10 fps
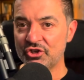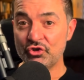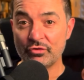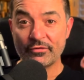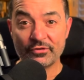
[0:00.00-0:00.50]

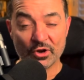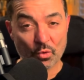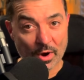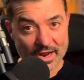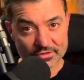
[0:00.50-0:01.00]
drifted
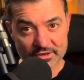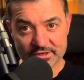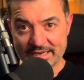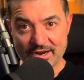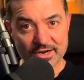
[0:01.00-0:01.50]
away at the
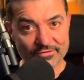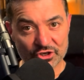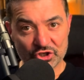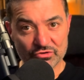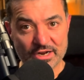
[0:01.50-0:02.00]
sound of her
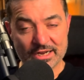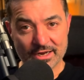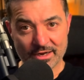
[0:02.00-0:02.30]
shriek,